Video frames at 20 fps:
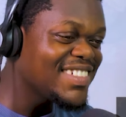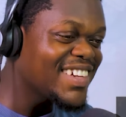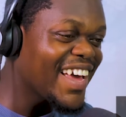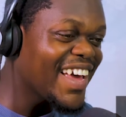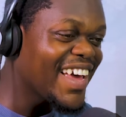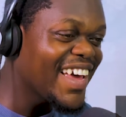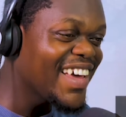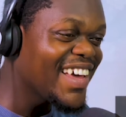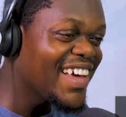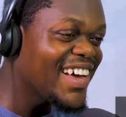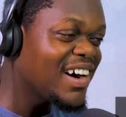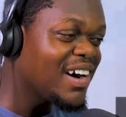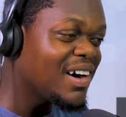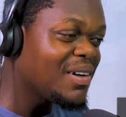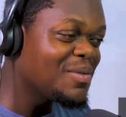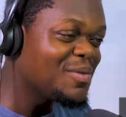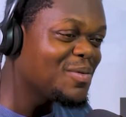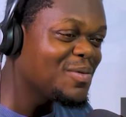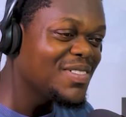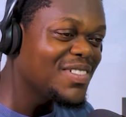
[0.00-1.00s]

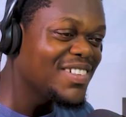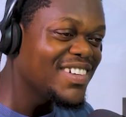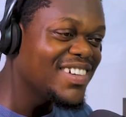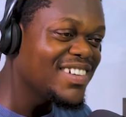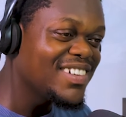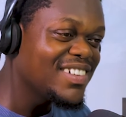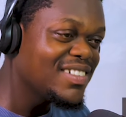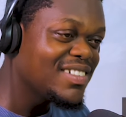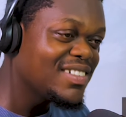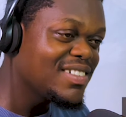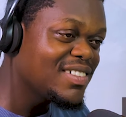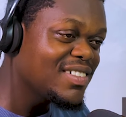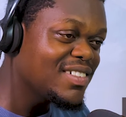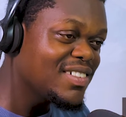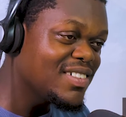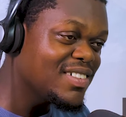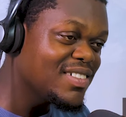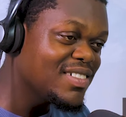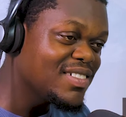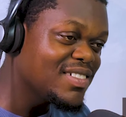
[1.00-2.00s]
Damn.
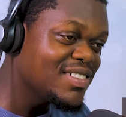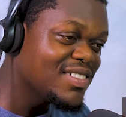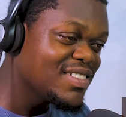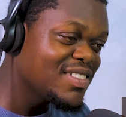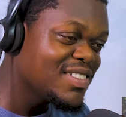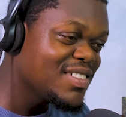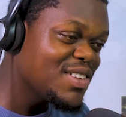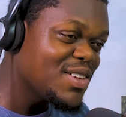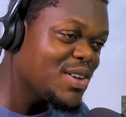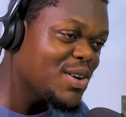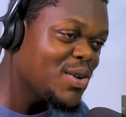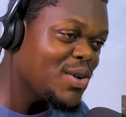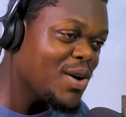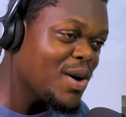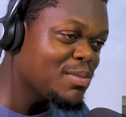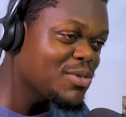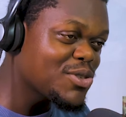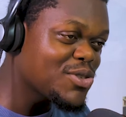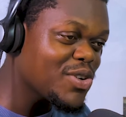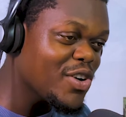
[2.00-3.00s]
Yo,
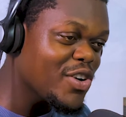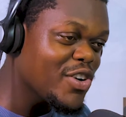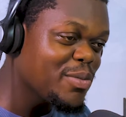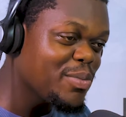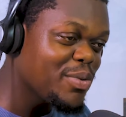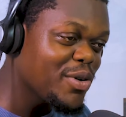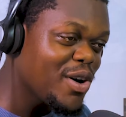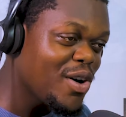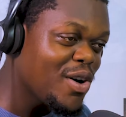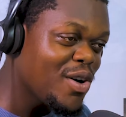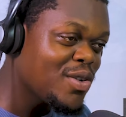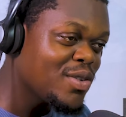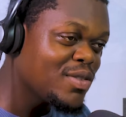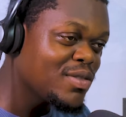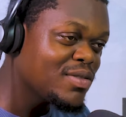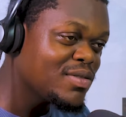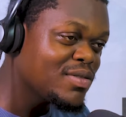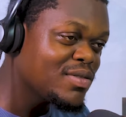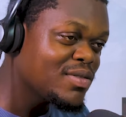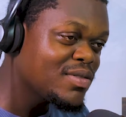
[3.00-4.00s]
I'm sorry,
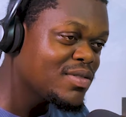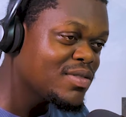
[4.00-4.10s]
bro.